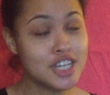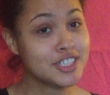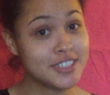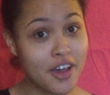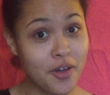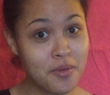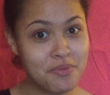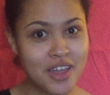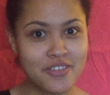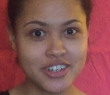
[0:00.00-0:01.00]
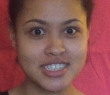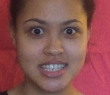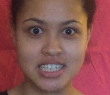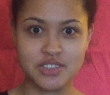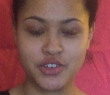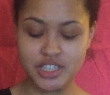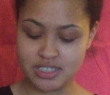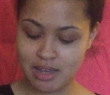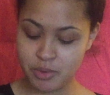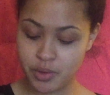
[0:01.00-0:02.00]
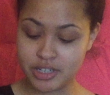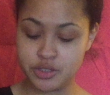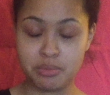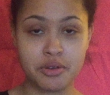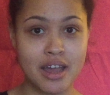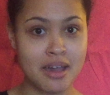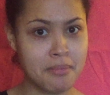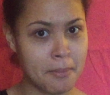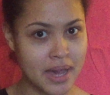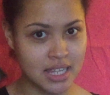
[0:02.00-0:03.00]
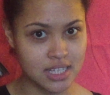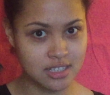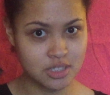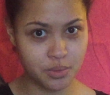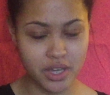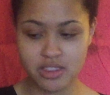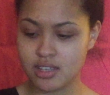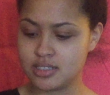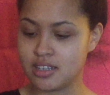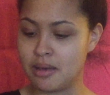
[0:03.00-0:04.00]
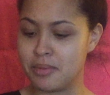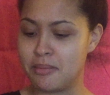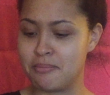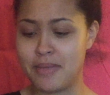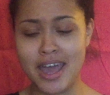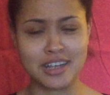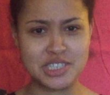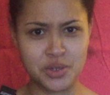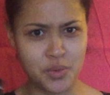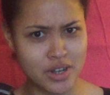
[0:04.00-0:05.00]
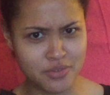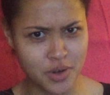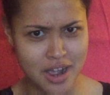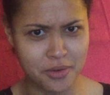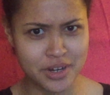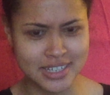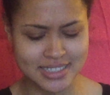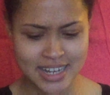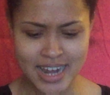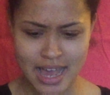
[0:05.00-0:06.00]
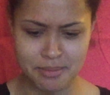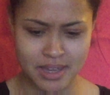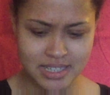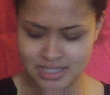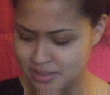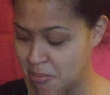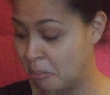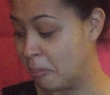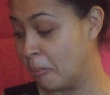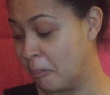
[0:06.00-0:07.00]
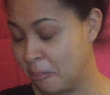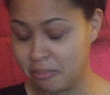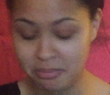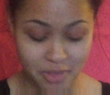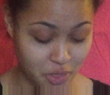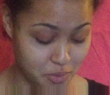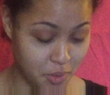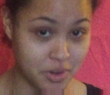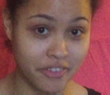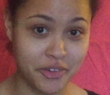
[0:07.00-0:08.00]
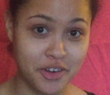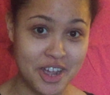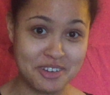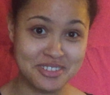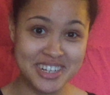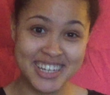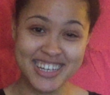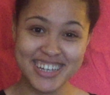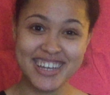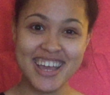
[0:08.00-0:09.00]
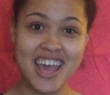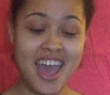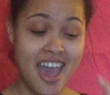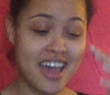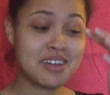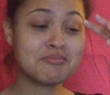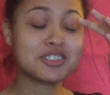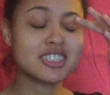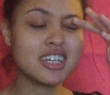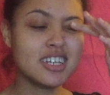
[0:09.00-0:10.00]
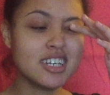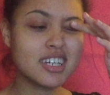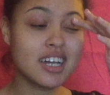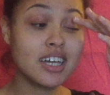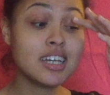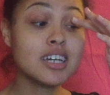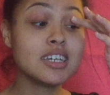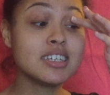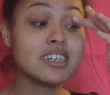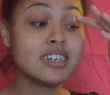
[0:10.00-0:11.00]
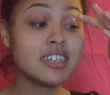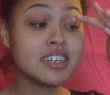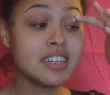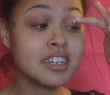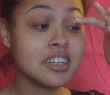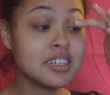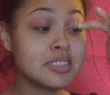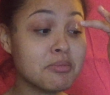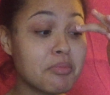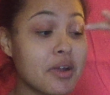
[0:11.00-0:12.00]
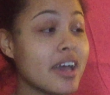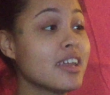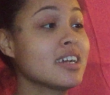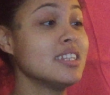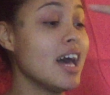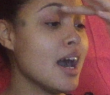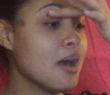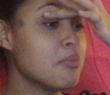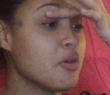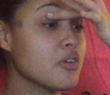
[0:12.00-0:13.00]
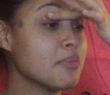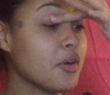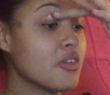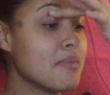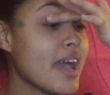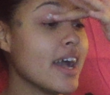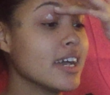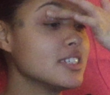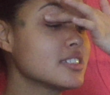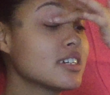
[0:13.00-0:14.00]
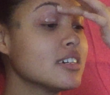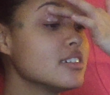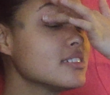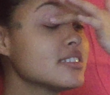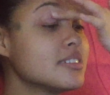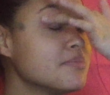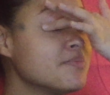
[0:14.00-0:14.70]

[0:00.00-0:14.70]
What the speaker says: So, first things first, I'm going to prime my lids with some MAC 24 Hour Extend Eye Base. Throw it on the ground. And I'm just gonna kind of spread a glob over both of my eyes because